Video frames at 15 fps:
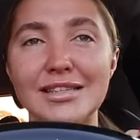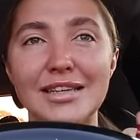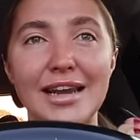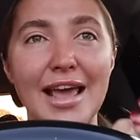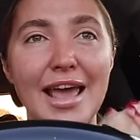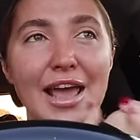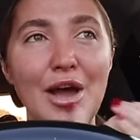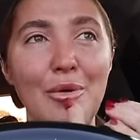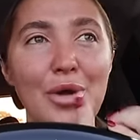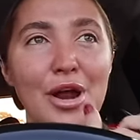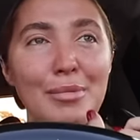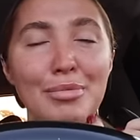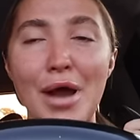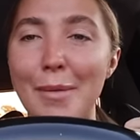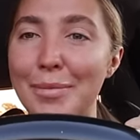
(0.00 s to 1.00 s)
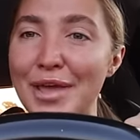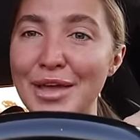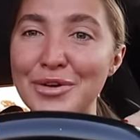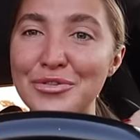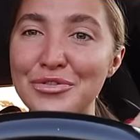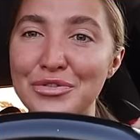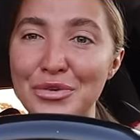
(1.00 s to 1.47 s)
today we are
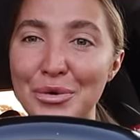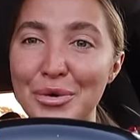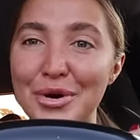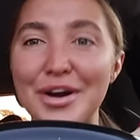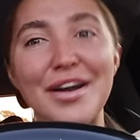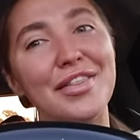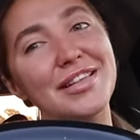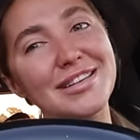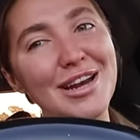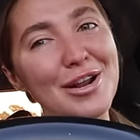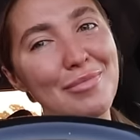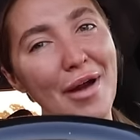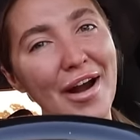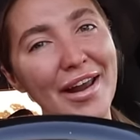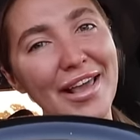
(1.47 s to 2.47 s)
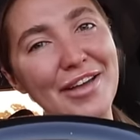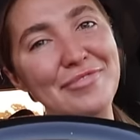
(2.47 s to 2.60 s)
prepping for the dinner party.